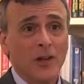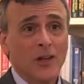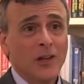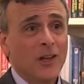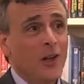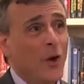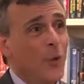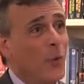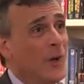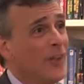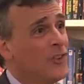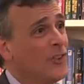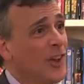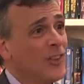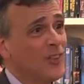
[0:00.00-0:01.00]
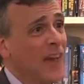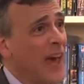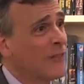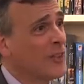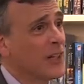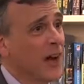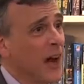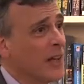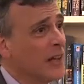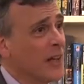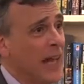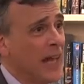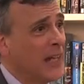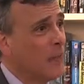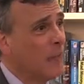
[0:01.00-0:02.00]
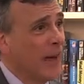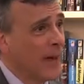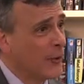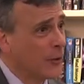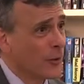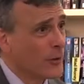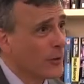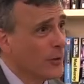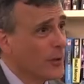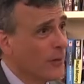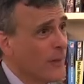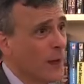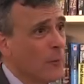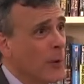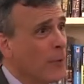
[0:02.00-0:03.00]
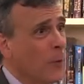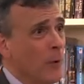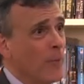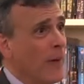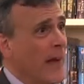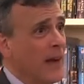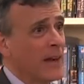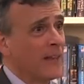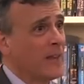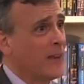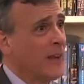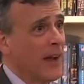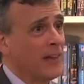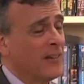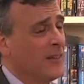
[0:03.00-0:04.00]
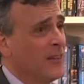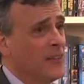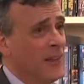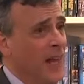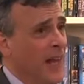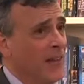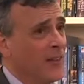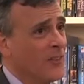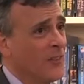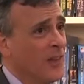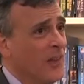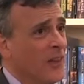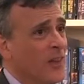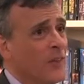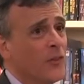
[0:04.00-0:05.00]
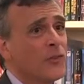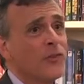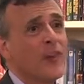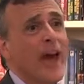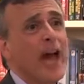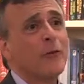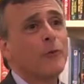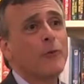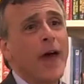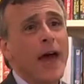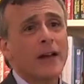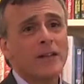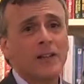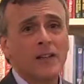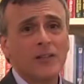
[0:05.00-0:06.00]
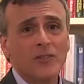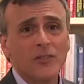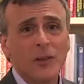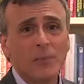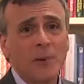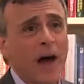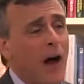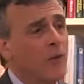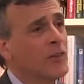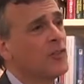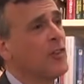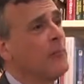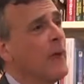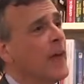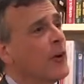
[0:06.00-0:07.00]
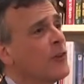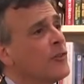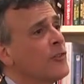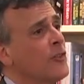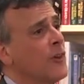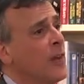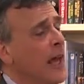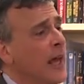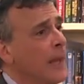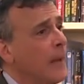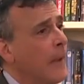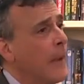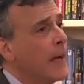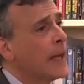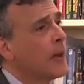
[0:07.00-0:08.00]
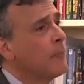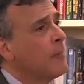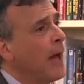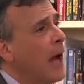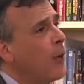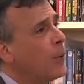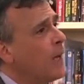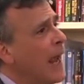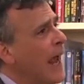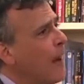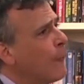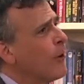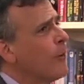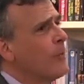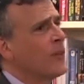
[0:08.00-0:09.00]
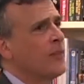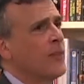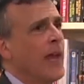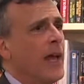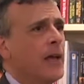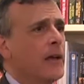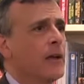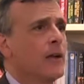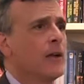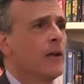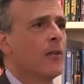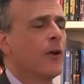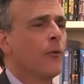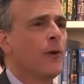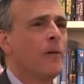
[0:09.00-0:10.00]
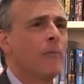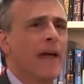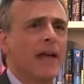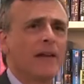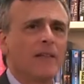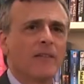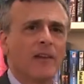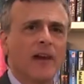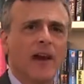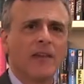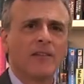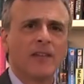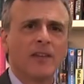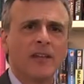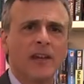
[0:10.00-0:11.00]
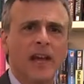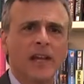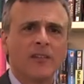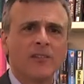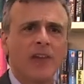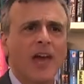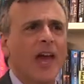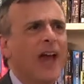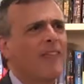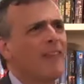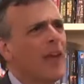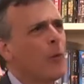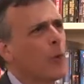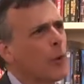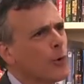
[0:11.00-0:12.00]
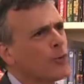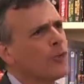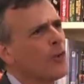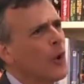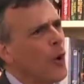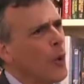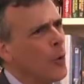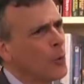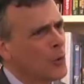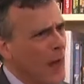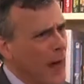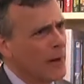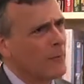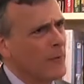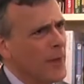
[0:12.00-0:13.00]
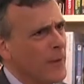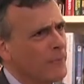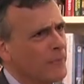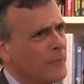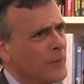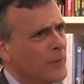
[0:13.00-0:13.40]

We just haven't gotten any better than we were back in the 1980s. The sad fact is that policymakers today compound every mistake that we made in the 1980s, and they worsen a whole lot of them.